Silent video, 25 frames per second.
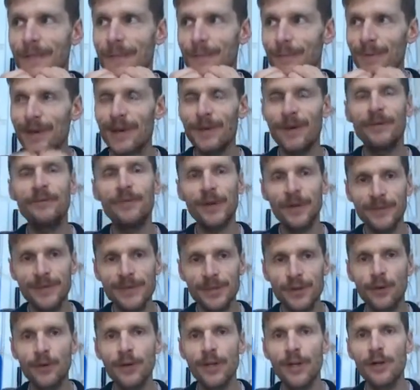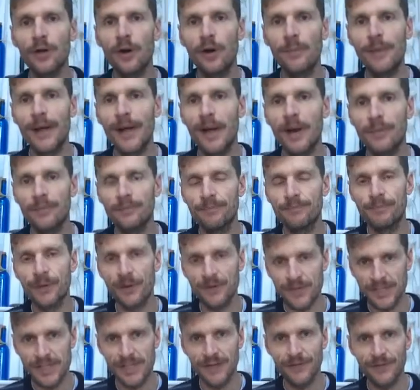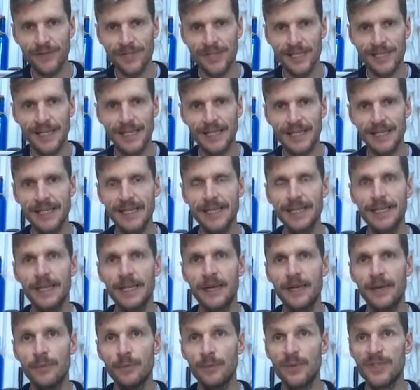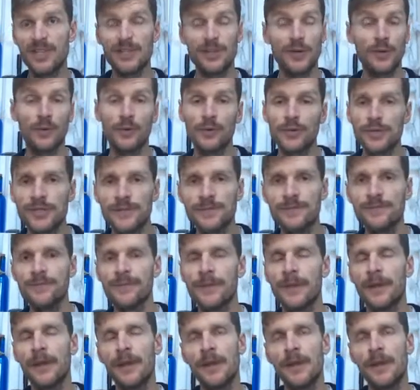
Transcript: But I've been talking a lot about positivity lately, which is awesome.